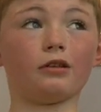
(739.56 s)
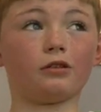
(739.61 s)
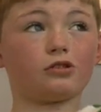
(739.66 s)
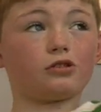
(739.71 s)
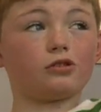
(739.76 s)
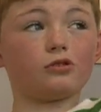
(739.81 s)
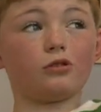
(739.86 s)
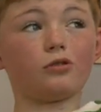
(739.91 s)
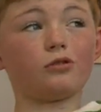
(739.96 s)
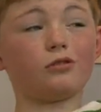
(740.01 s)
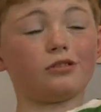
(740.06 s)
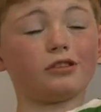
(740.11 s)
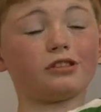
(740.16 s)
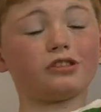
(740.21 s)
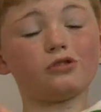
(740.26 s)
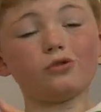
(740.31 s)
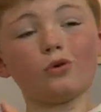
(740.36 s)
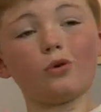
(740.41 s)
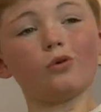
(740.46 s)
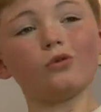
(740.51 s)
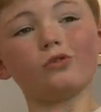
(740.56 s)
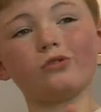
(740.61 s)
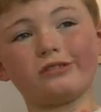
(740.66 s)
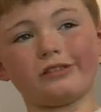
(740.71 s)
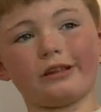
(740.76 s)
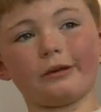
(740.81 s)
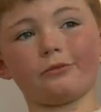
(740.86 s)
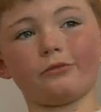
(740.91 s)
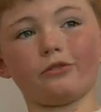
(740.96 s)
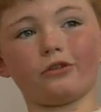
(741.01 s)
It's not it's not
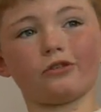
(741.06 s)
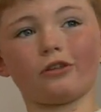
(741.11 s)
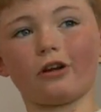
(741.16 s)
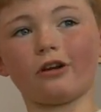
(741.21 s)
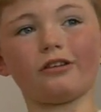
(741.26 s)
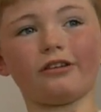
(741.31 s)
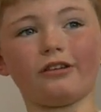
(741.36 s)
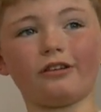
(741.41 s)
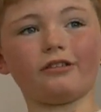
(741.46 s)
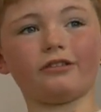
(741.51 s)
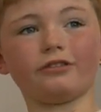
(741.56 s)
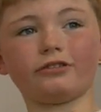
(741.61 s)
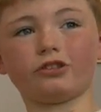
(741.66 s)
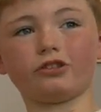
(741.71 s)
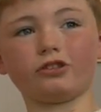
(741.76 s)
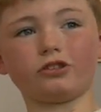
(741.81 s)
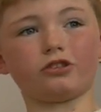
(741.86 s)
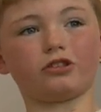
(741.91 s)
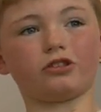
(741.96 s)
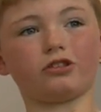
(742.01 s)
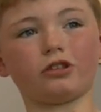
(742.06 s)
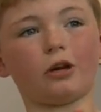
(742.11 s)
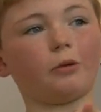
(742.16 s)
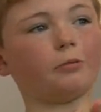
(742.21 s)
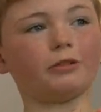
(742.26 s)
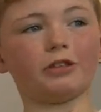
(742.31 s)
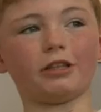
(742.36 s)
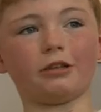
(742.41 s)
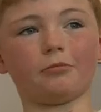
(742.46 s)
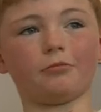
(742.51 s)
all of them that done it. It's just
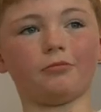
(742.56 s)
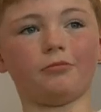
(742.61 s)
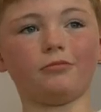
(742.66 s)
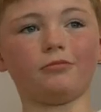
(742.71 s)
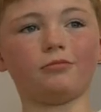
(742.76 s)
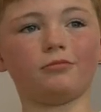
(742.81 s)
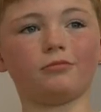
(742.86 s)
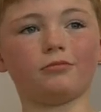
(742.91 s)
some of them.